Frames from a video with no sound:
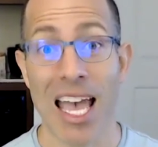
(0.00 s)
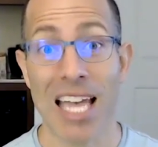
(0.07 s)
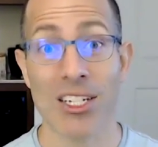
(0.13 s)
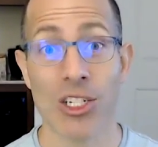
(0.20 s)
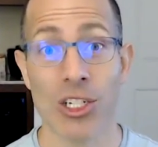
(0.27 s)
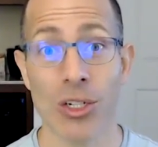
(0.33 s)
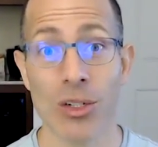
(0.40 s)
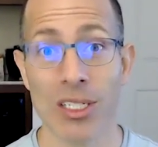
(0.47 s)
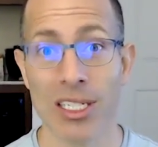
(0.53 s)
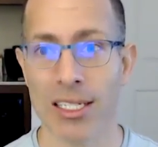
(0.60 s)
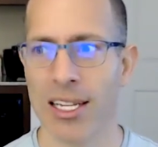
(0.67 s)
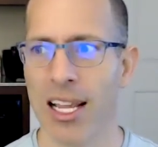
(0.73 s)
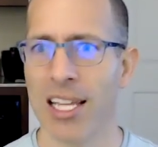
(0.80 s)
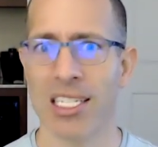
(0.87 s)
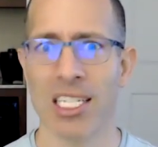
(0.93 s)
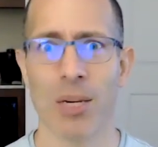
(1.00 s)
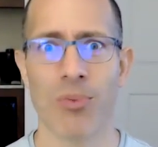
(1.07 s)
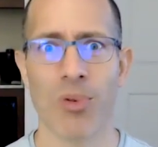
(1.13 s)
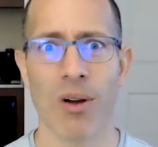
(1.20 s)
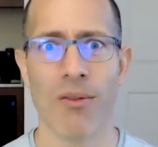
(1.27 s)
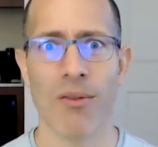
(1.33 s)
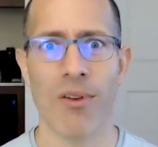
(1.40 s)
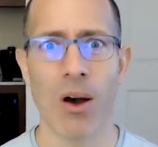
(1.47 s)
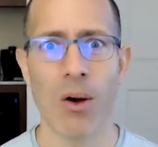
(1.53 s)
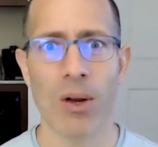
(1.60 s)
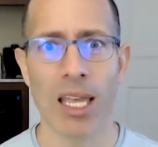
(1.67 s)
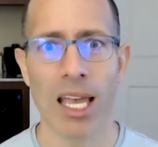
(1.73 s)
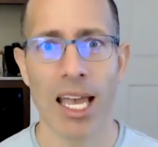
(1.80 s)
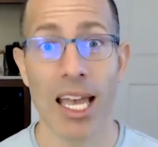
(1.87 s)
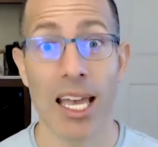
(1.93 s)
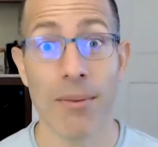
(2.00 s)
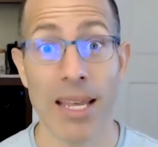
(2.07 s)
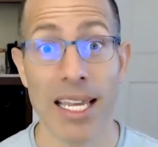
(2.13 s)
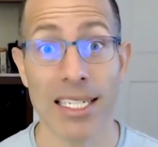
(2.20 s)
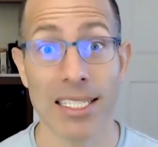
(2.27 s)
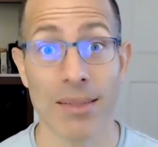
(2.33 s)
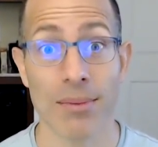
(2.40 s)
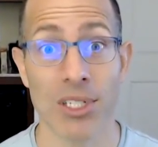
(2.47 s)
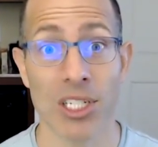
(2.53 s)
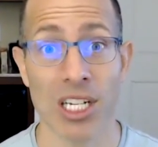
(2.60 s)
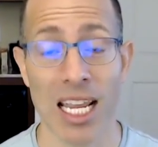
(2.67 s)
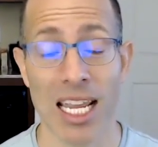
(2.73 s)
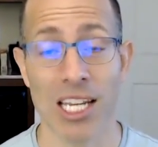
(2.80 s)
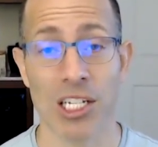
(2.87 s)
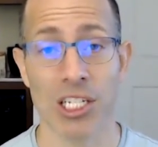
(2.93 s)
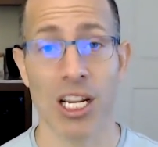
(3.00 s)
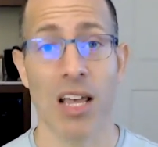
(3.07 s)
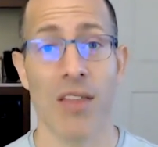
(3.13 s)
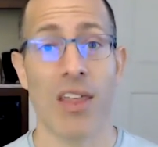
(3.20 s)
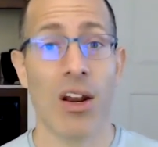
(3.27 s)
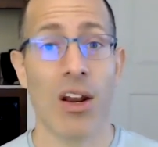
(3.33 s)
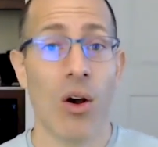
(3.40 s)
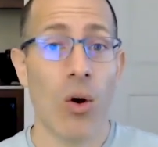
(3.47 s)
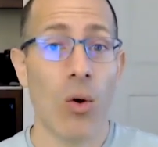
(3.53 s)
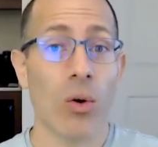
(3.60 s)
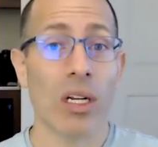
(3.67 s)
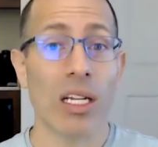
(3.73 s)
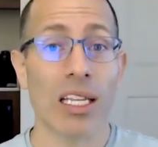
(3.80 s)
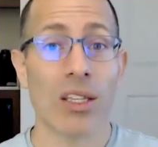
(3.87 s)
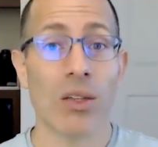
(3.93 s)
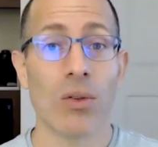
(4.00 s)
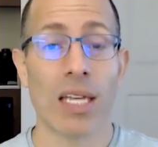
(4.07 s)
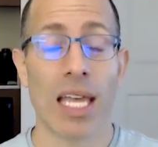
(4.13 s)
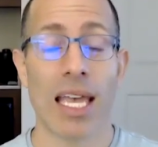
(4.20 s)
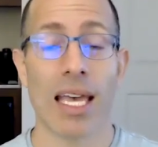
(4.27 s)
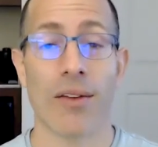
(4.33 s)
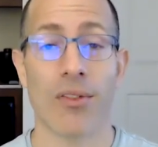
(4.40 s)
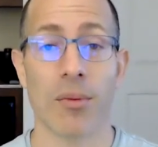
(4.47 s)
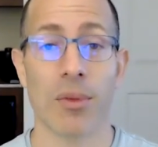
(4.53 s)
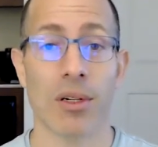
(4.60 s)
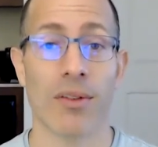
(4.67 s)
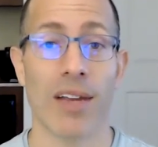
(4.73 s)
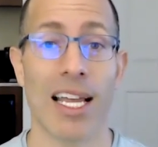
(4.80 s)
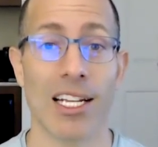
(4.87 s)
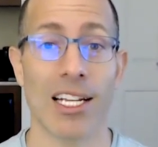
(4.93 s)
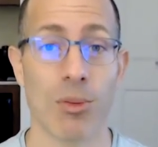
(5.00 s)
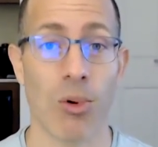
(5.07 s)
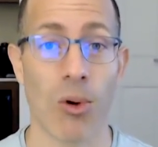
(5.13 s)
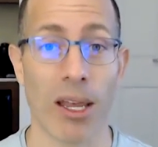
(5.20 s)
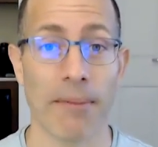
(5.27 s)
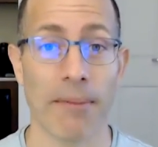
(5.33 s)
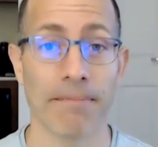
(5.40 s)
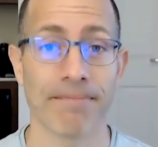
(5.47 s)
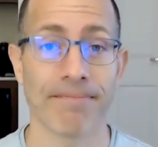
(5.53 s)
and chooses to provoke and make some change that only you can from your vantage point.